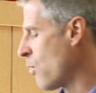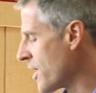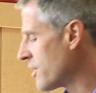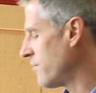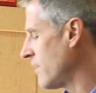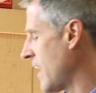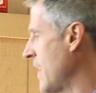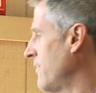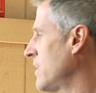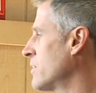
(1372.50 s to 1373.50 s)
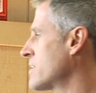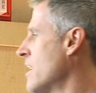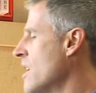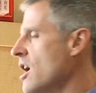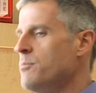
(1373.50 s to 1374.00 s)
wonderful life. It was
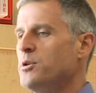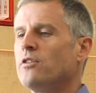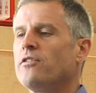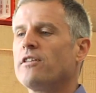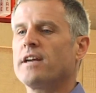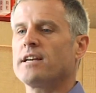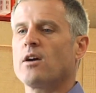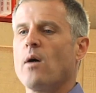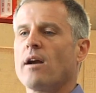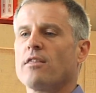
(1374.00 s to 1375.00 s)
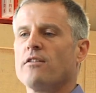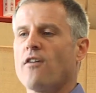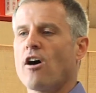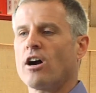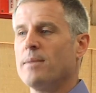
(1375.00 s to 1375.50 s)
a beautiful thing to go out on the
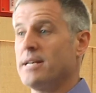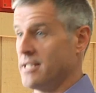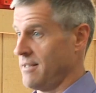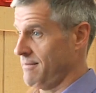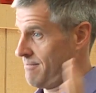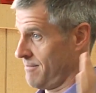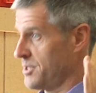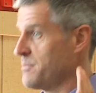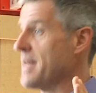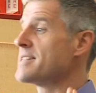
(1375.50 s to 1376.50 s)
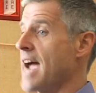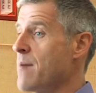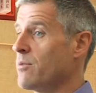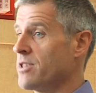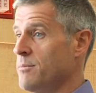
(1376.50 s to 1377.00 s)
farm and to spend
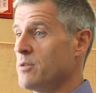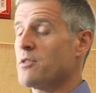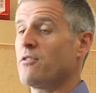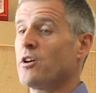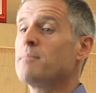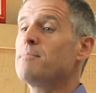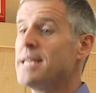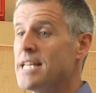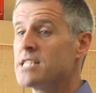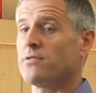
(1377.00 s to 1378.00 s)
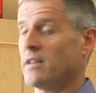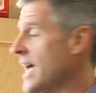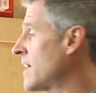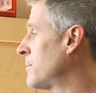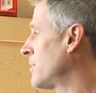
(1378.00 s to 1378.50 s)
time with him. He was a very
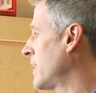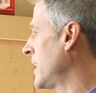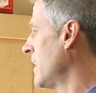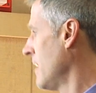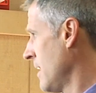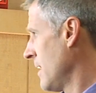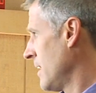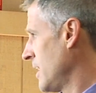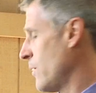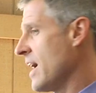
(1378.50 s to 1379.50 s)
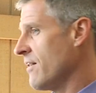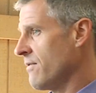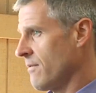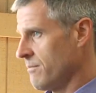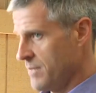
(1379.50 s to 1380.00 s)
peaceful animal. And you know, we
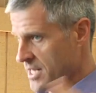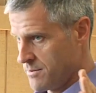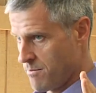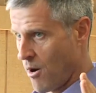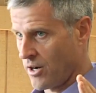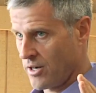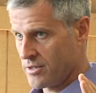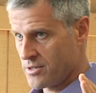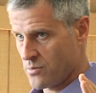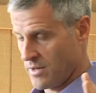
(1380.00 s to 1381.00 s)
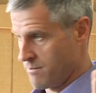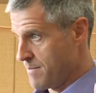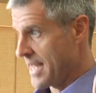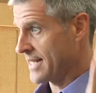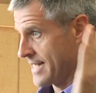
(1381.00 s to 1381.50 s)
have these barns
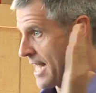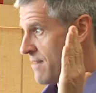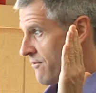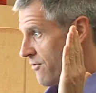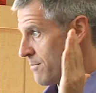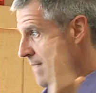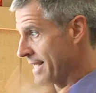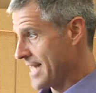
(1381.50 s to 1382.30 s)
with big 10-foot by